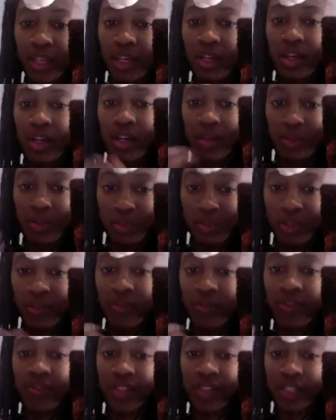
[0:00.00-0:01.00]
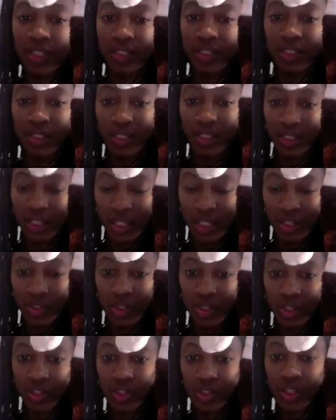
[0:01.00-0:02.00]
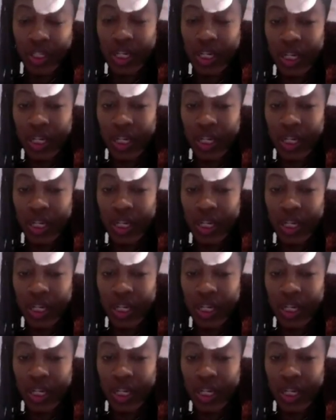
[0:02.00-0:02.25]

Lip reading: appropriate reflexes, etc. So then I